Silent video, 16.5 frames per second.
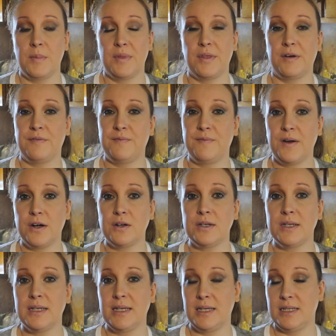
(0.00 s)
They're
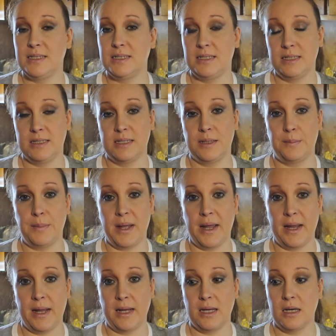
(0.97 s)
fairly easy to
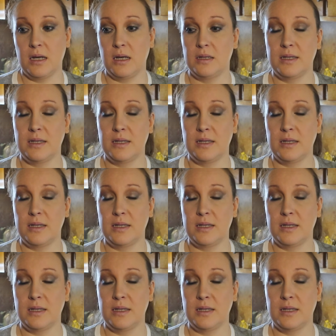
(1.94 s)
make.